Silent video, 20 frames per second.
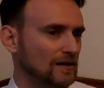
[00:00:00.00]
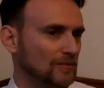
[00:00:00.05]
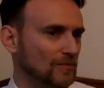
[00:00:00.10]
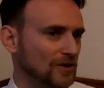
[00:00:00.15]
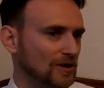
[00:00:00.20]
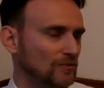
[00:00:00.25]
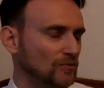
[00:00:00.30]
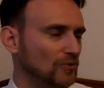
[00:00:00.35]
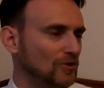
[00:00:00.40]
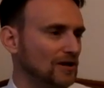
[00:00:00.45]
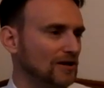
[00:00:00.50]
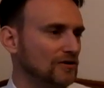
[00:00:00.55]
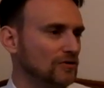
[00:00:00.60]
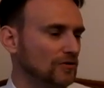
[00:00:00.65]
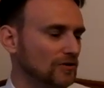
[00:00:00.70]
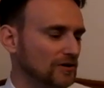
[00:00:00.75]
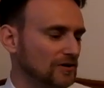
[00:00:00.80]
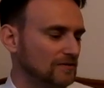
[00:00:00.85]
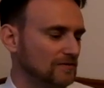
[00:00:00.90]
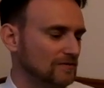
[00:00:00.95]
But I'm really
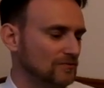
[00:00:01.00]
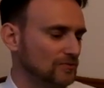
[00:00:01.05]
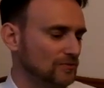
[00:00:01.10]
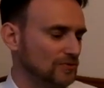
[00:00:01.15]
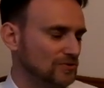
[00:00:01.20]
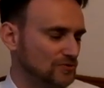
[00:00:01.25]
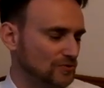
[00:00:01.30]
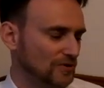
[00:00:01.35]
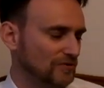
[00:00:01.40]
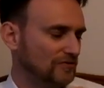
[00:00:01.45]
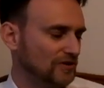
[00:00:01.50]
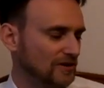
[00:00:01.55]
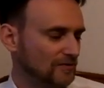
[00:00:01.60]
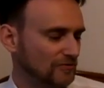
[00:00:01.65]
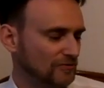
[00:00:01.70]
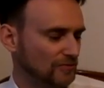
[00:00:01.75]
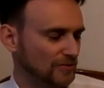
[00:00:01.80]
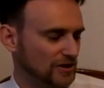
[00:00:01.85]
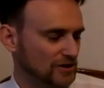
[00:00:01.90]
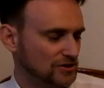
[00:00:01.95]
good in retrieving
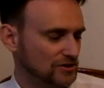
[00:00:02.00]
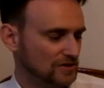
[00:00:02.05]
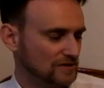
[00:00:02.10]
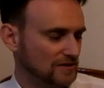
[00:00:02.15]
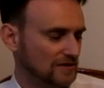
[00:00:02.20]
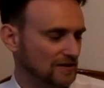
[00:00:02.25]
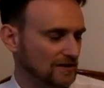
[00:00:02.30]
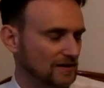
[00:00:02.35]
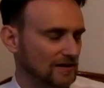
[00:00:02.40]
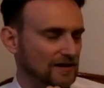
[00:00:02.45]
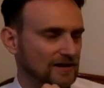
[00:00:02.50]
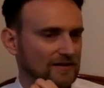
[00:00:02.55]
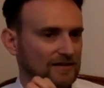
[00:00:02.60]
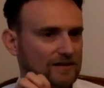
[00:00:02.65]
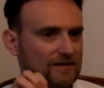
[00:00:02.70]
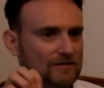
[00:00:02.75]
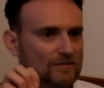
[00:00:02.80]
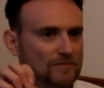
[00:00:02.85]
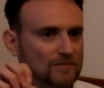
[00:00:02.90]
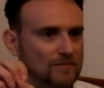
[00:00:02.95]
information and
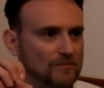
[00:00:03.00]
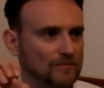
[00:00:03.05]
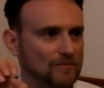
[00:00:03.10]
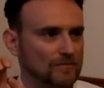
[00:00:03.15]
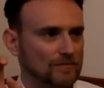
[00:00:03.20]
then